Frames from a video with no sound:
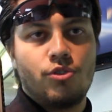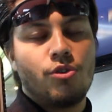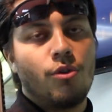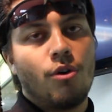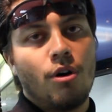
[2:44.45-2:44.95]

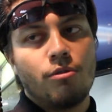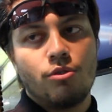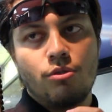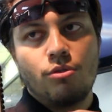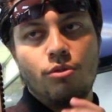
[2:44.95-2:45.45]
So there are
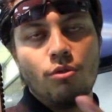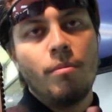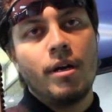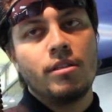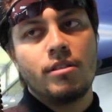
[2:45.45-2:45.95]
two
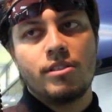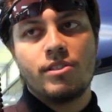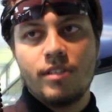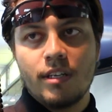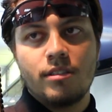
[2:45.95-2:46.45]
main
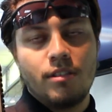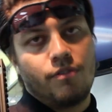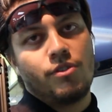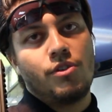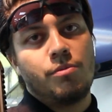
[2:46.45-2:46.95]
distinct
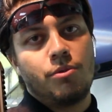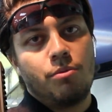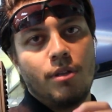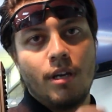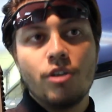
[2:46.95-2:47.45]
differences
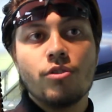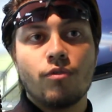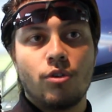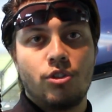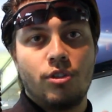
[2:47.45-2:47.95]
between the Asian
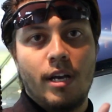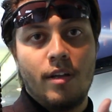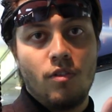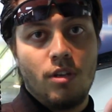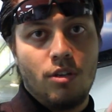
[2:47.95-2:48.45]
version
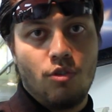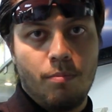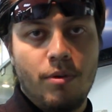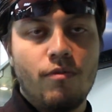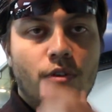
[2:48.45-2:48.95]
and the
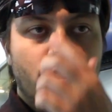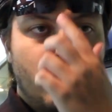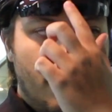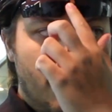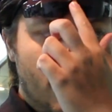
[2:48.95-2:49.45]
European version
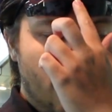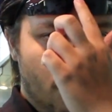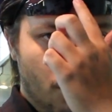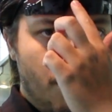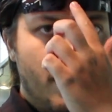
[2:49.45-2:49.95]
that many of
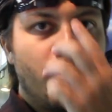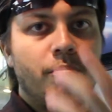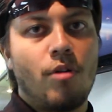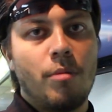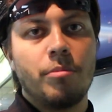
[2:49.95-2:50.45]
you may have
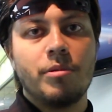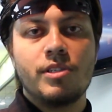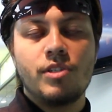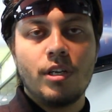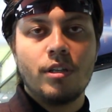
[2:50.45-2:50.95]
probably
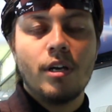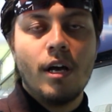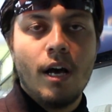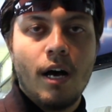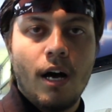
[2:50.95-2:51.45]
seen
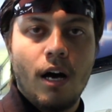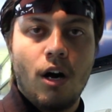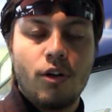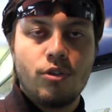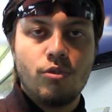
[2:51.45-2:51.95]

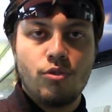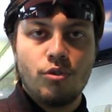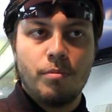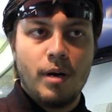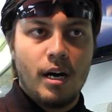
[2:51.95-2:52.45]
on
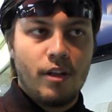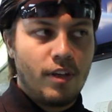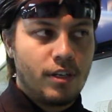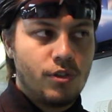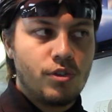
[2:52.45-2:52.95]
YouTube,
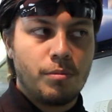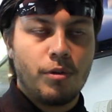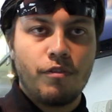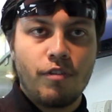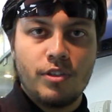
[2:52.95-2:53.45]
thanks to some
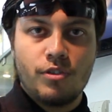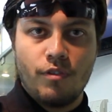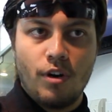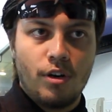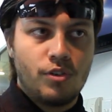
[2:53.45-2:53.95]
good friends
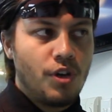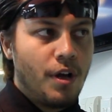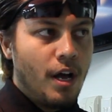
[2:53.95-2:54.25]
of ours